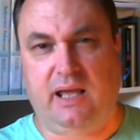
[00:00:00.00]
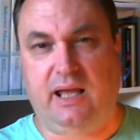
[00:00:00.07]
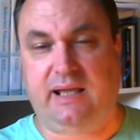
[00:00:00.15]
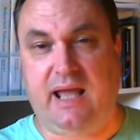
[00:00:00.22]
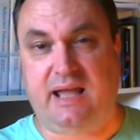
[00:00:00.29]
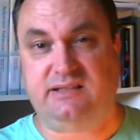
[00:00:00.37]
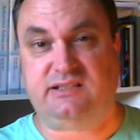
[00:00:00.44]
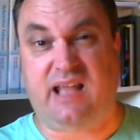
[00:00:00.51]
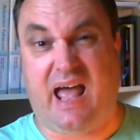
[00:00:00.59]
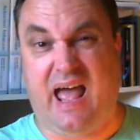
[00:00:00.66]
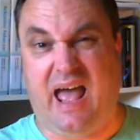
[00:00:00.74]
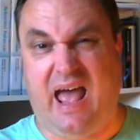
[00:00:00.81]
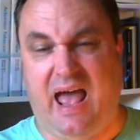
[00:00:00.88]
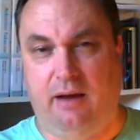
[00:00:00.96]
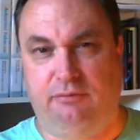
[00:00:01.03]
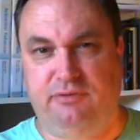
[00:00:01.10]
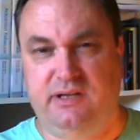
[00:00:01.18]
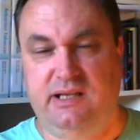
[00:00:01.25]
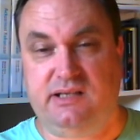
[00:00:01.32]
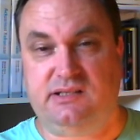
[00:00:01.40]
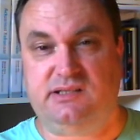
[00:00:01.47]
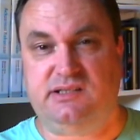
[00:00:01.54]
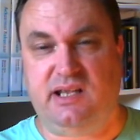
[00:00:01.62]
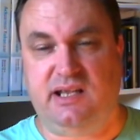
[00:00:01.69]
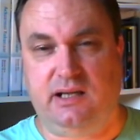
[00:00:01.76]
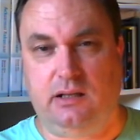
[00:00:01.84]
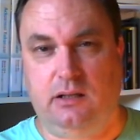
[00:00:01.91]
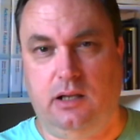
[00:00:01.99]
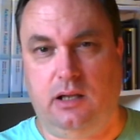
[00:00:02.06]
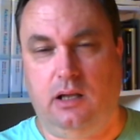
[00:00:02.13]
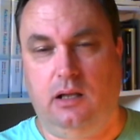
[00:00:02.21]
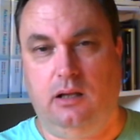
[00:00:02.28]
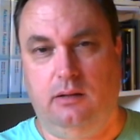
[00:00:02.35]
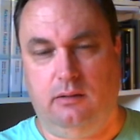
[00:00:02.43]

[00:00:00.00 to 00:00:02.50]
against every singular